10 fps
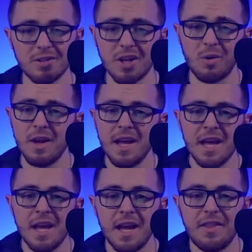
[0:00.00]
So
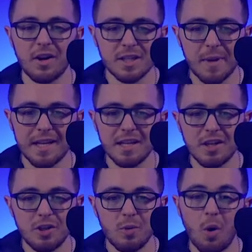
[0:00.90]
they're expecting
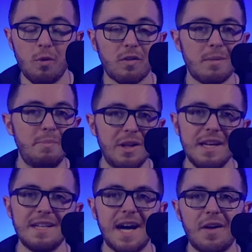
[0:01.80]
to do over a
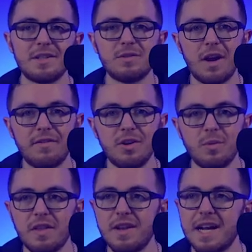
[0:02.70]
billion dollars in revenue
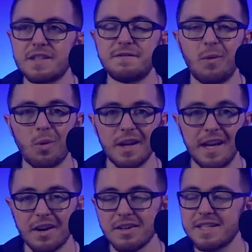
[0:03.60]
within the next four
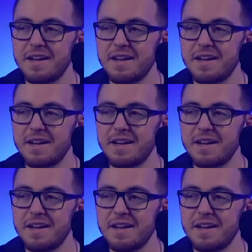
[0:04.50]
years.